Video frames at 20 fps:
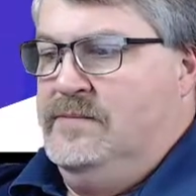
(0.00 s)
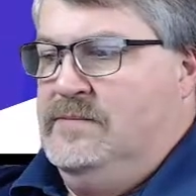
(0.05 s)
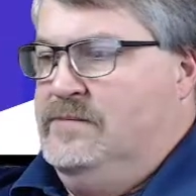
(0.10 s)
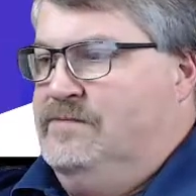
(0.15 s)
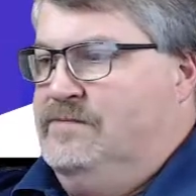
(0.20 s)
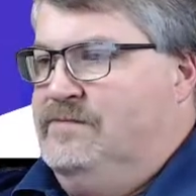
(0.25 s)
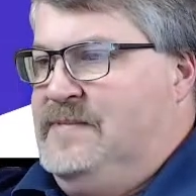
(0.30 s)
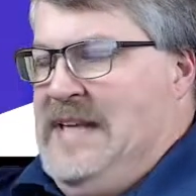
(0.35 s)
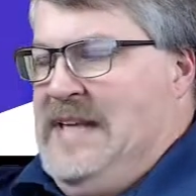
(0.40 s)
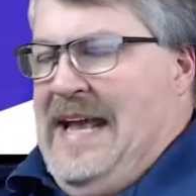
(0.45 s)

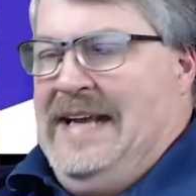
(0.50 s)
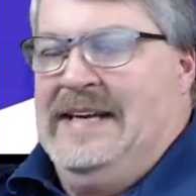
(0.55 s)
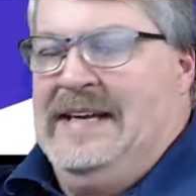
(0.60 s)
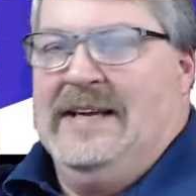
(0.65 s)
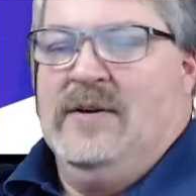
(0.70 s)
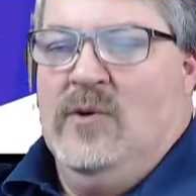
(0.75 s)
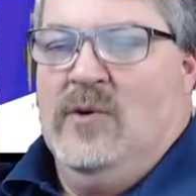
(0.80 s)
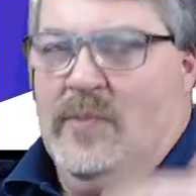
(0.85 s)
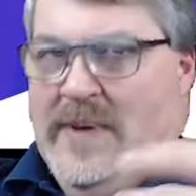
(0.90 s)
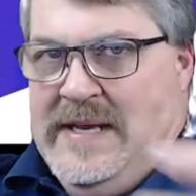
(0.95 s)

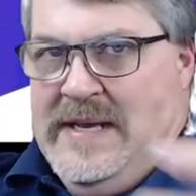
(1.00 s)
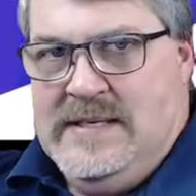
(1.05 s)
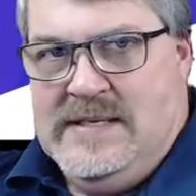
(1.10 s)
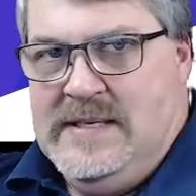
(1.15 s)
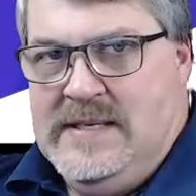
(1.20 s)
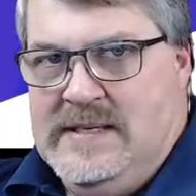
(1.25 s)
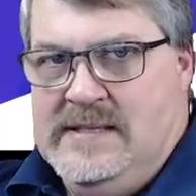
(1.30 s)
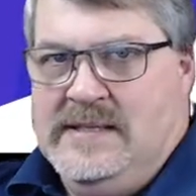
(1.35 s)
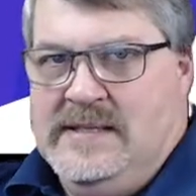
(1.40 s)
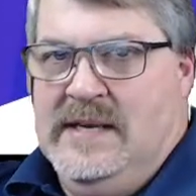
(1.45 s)
technical
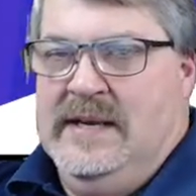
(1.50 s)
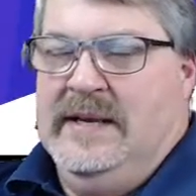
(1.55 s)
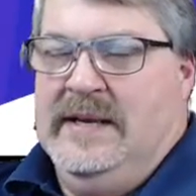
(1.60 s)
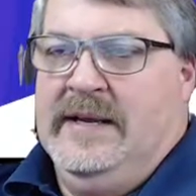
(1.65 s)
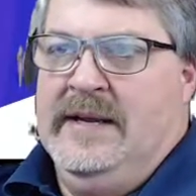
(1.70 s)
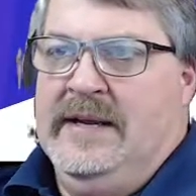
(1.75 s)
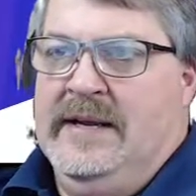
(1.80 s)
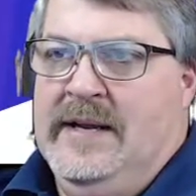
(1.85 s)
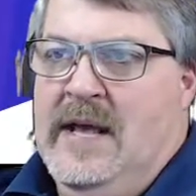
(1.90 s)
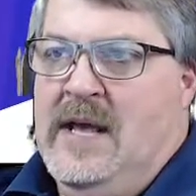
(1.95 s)
pieces,
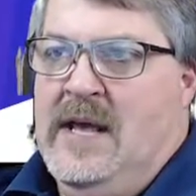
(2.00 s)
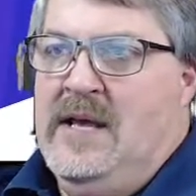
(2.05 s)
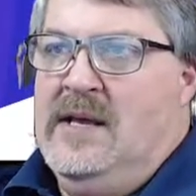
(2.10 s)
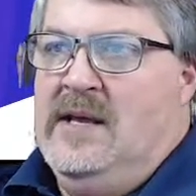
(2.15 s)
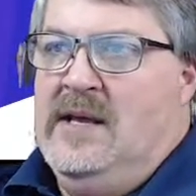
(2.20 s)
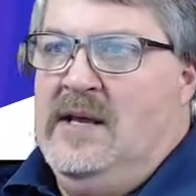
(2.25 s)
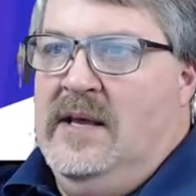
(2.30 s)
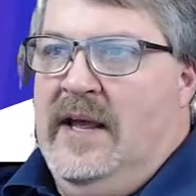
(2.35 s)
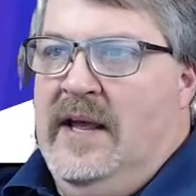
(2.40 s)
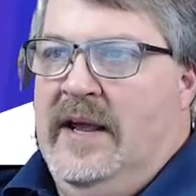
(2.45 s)
and
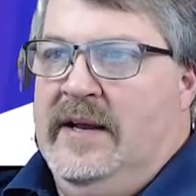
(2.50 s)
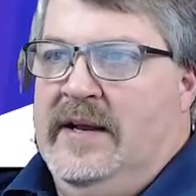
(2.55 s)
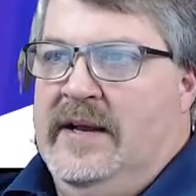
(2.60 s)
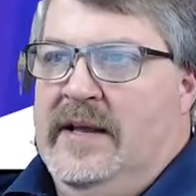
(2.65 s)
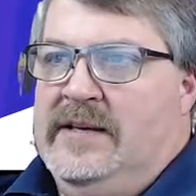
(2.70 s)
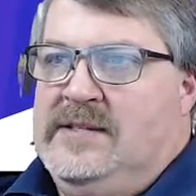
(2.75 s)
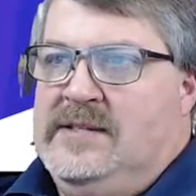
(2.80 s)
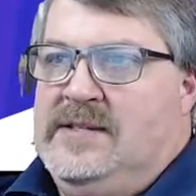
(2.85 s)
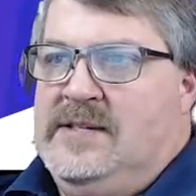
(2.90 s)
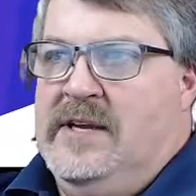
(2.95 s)

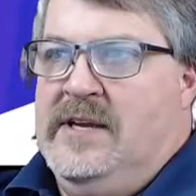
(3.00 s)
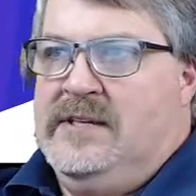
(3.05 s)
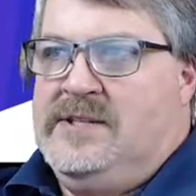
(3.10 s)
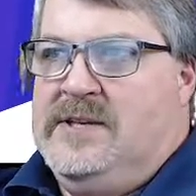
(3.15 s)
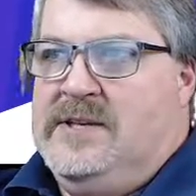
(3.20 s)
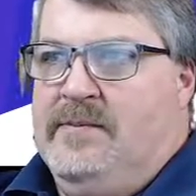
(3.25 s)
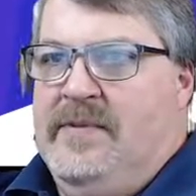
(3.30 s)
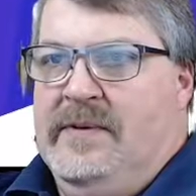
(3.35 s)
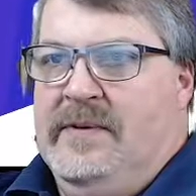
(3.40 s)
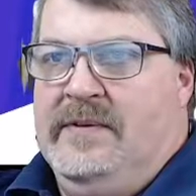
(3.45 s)
it's
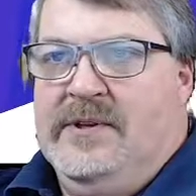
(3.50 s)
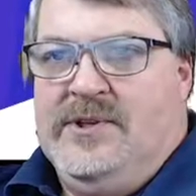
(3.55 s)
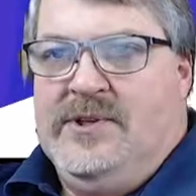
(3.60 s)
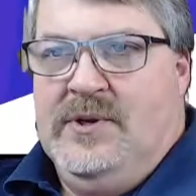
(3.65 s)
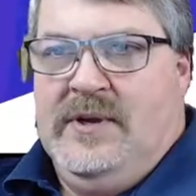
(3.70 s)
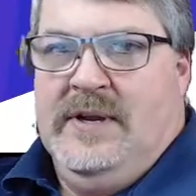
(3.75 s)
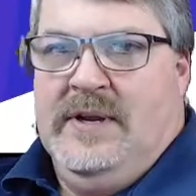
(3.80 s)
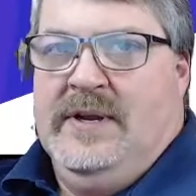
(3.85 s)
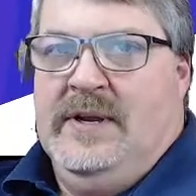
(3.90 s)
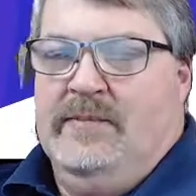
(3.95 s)
something that you
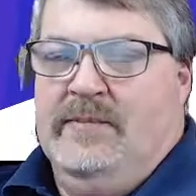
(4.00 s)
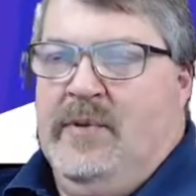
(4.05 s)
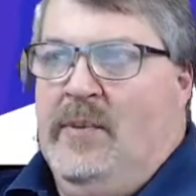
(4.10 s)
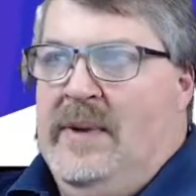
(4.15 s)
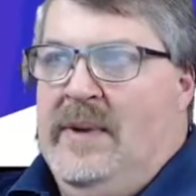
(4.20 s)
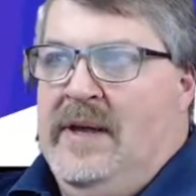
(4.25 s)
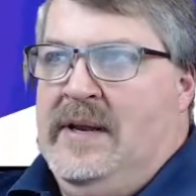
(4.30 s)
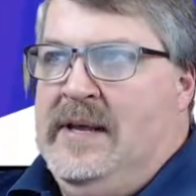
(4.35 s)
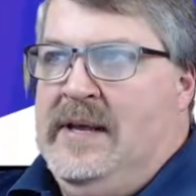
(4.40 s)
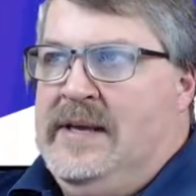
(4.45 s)
can
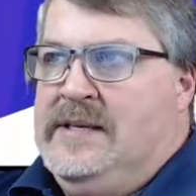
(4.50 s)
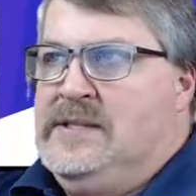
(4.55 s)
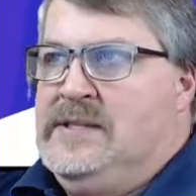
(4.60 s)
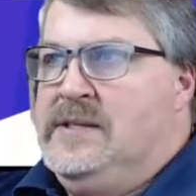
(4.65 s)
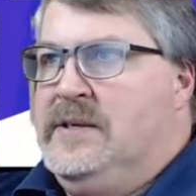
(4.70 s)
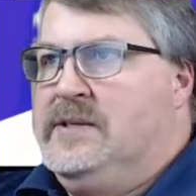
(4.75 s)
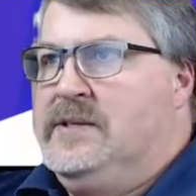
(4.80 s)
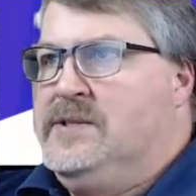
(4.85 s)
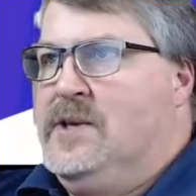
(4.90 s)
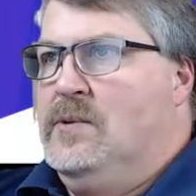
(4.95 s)
implement
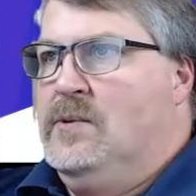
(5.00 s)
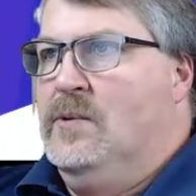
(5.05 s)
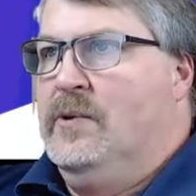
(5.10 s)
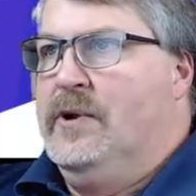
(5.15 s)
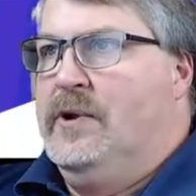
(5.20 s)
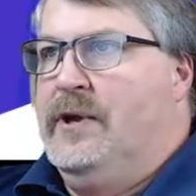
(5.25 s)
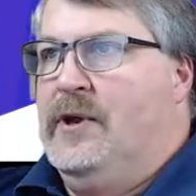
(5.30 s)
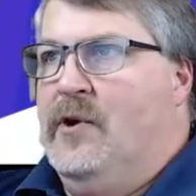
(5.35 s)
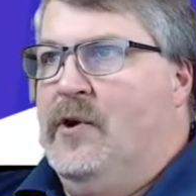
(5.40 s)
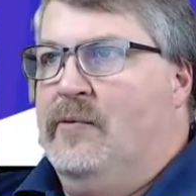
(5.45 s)
easily. So we're going
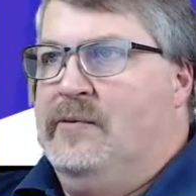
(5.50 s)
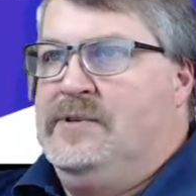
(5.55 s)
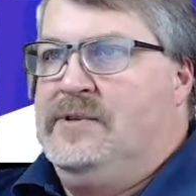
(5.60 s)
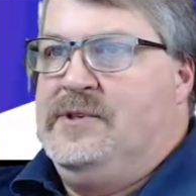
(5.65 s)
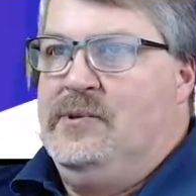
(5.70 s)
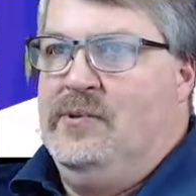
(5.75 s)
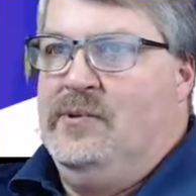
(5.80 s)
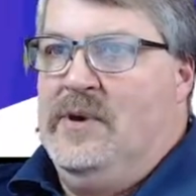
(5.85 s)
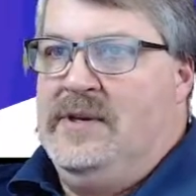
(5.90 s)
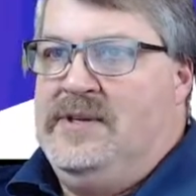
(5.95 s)
to go over
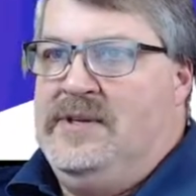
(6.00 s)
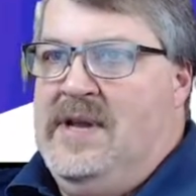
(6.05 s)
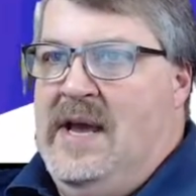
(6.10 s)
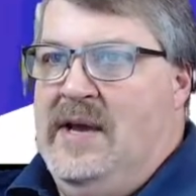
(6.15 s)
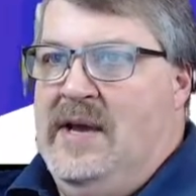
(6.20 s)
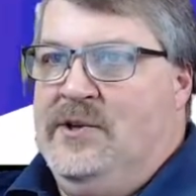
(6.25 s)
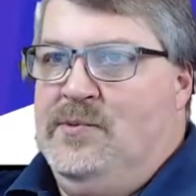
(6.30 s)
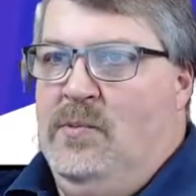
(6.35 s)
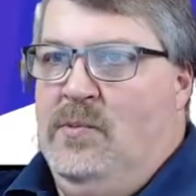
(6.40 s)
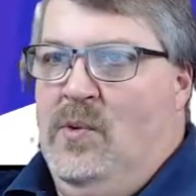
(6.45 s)
to a
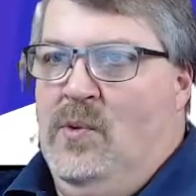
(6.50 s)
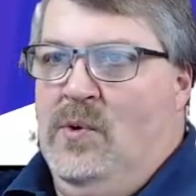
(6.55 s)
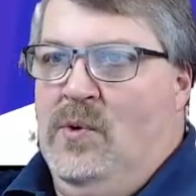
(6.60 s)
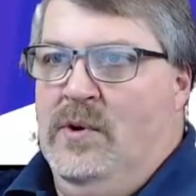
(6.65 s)
dashboard